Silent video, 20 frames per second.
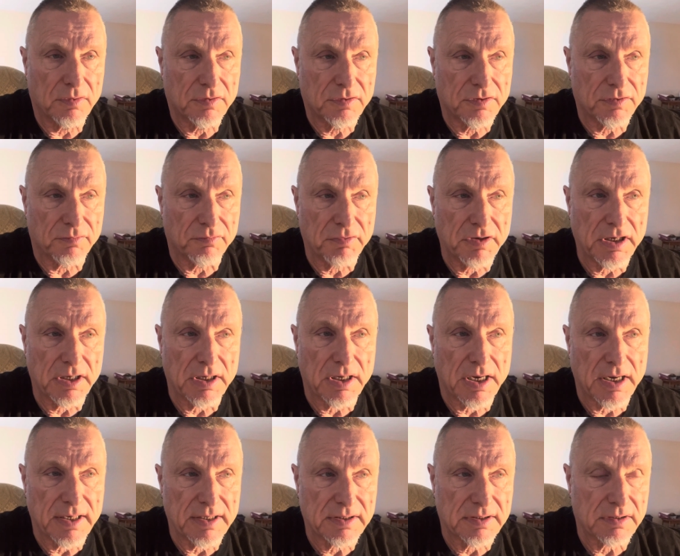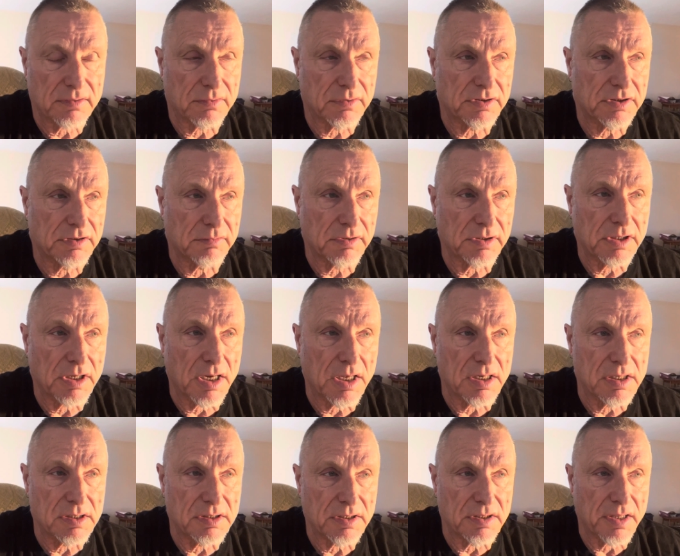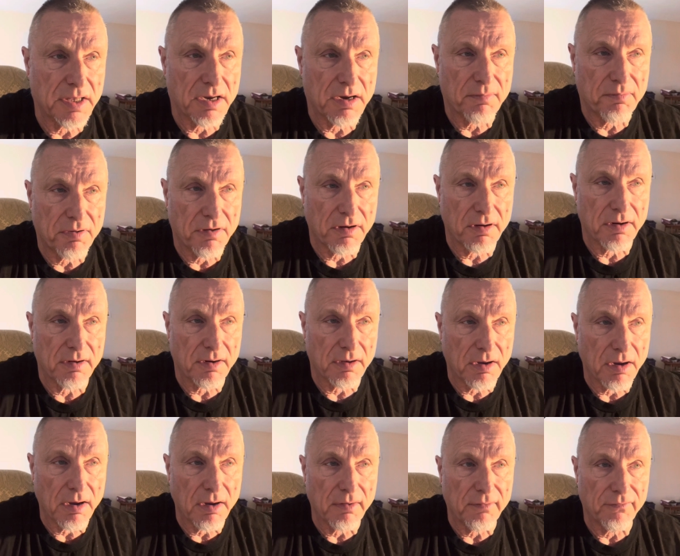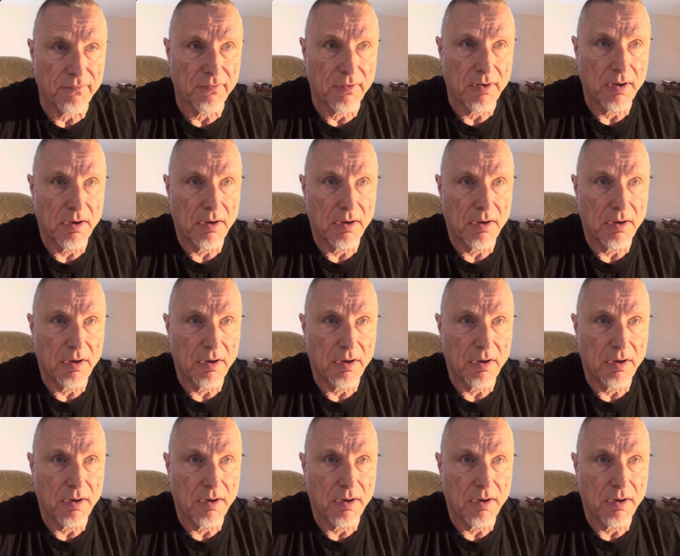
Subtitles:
to realize or to acknowledge that they are part of